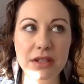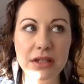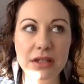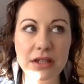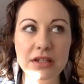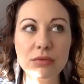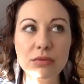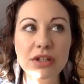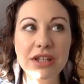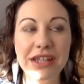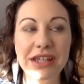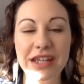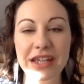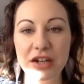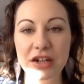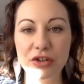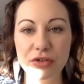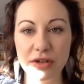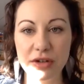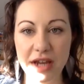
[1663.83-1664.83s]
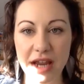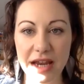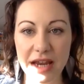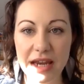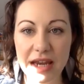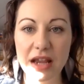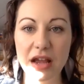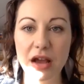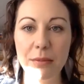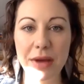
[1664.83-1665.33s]
is really key to
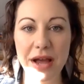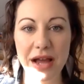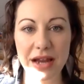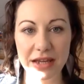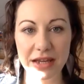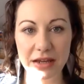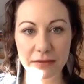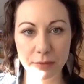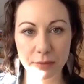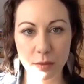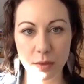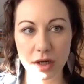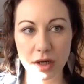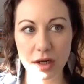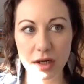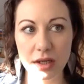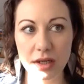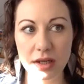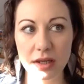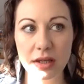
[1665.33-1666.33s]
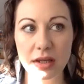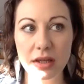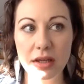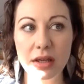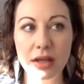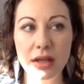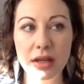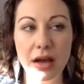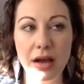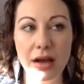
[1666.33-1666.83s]
creating a body of work?
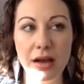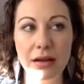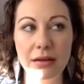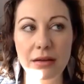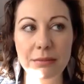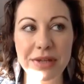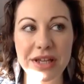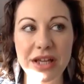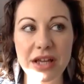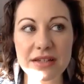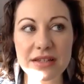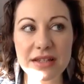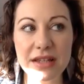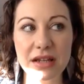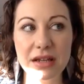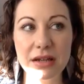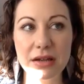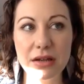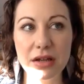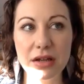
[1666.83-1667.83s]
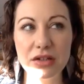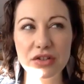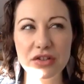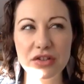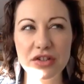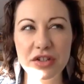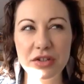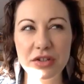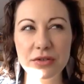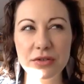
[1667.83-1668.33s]
Because
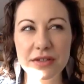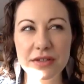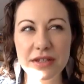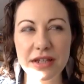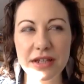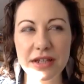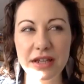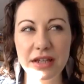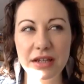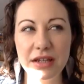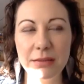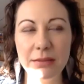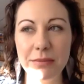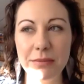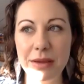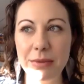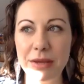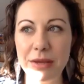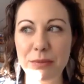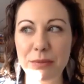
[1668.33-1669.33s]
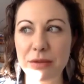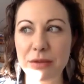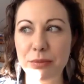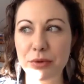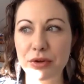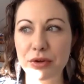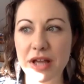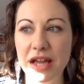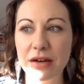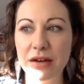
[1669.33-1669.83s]
do you see maybe
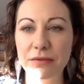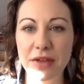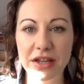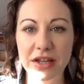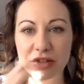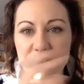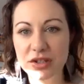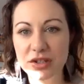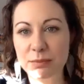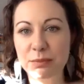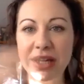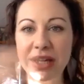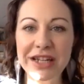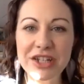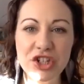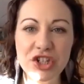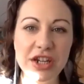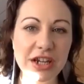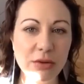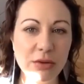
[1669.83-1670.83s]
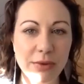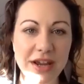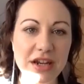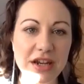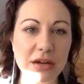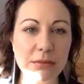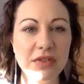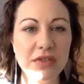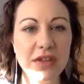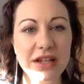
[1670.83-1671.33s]
people kind of like just pitching
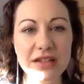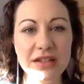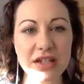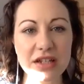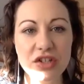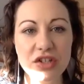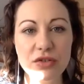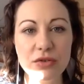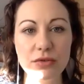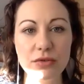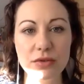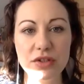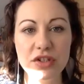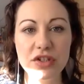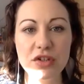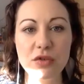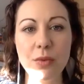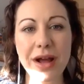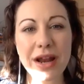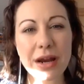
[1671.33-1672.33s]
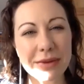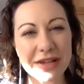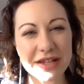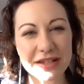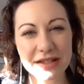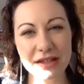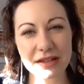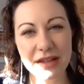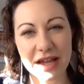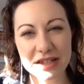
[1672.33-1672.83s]
random things? Like, do you want to be
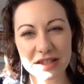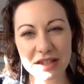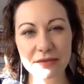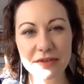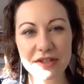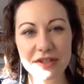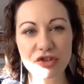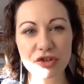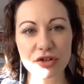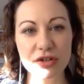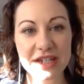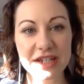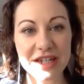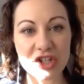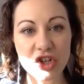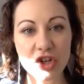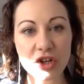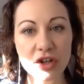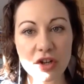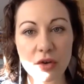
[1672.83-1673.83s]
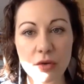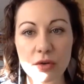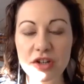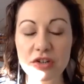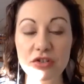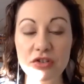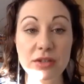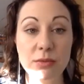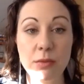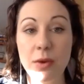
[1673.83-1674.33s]
selective and strategic, or do
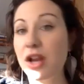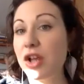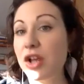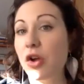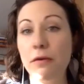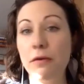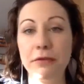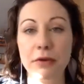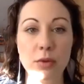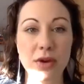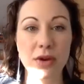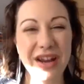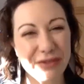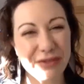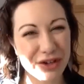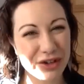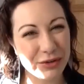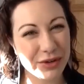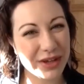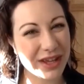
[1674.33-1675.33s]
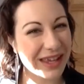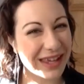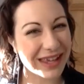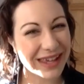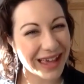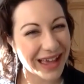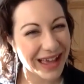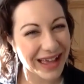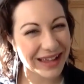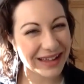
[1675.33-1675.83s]
you just want to go for whatever you can
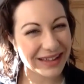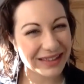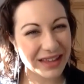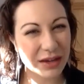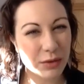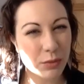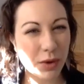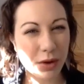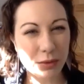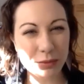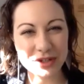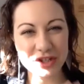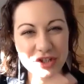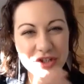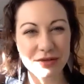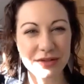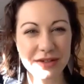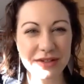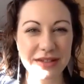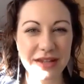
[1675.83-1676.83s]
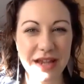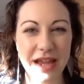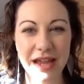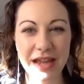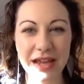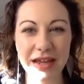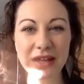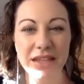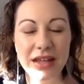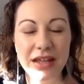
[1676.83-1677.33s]
get? Like, what would you
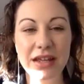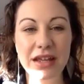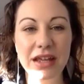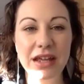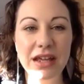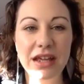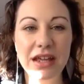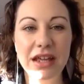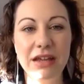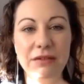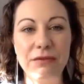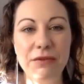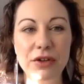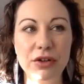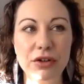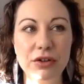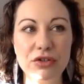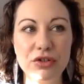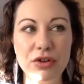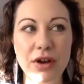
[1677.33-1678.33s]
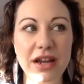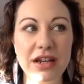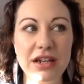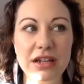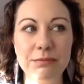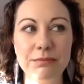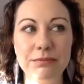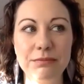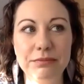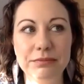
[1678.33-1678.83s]
say if you're trying
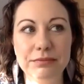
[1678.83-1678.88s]
to,